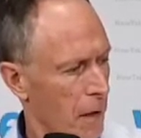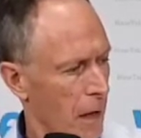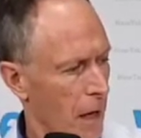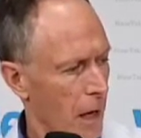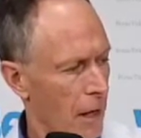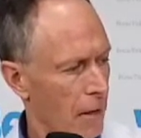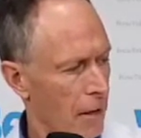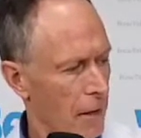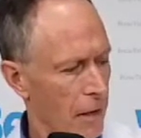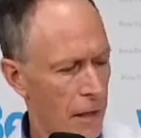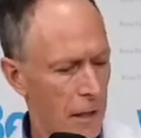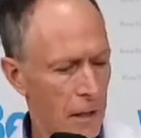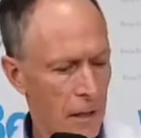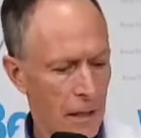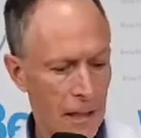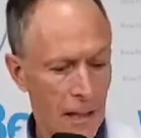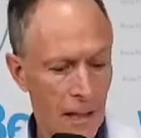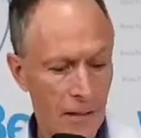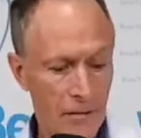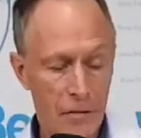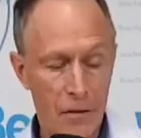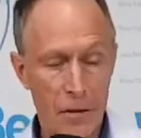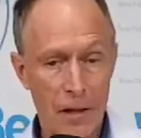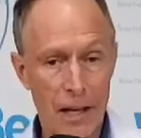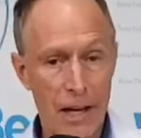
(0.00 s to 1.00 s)
And then
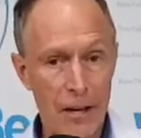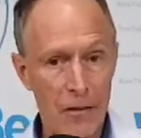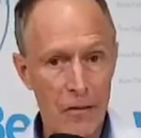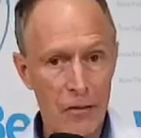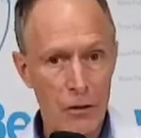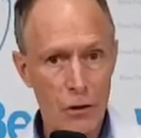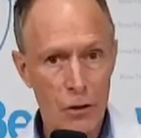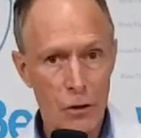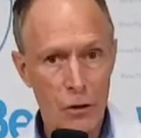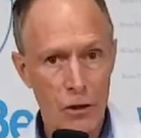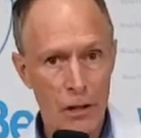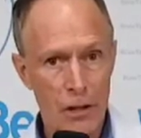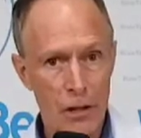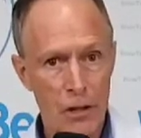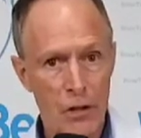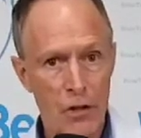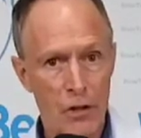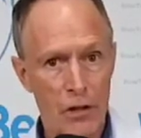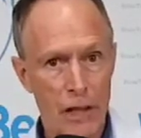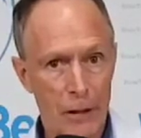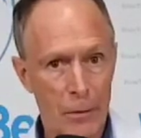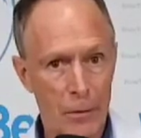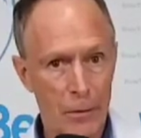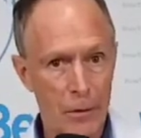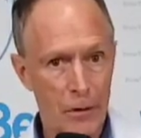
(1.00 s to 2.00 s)
if you have sugar issues
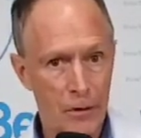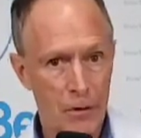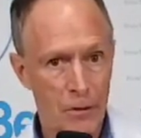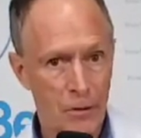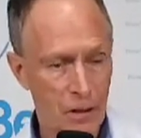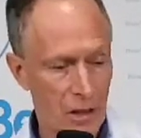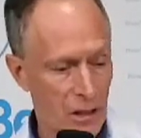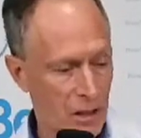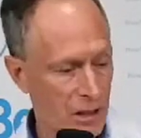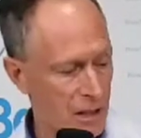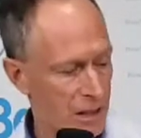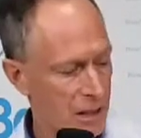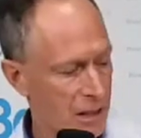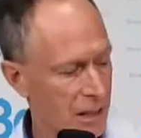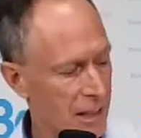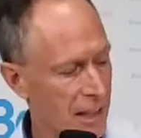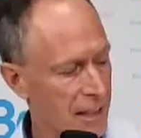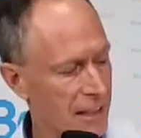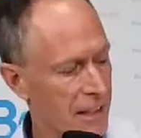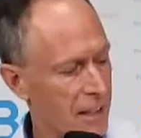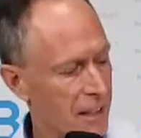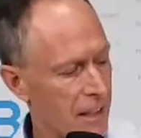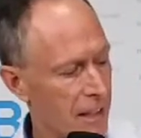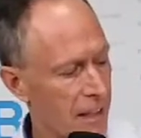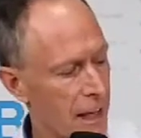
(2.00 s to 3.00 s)
like we
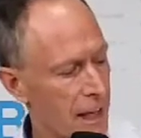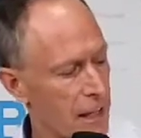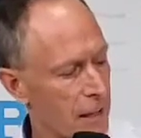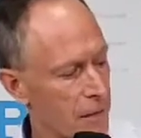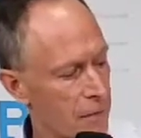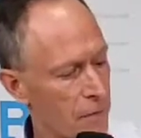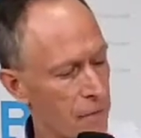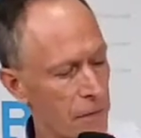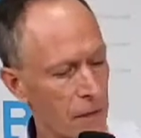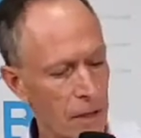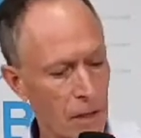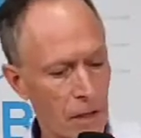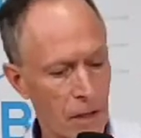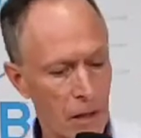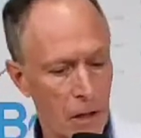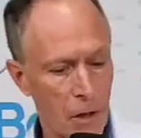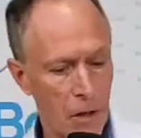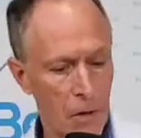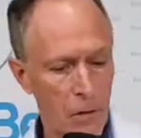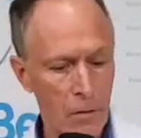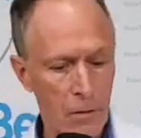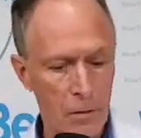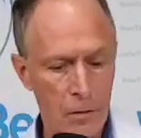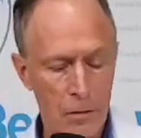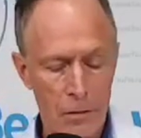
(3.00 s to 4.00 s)
discussed in the last
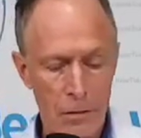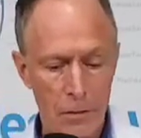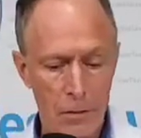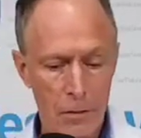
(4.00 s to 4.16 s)
video,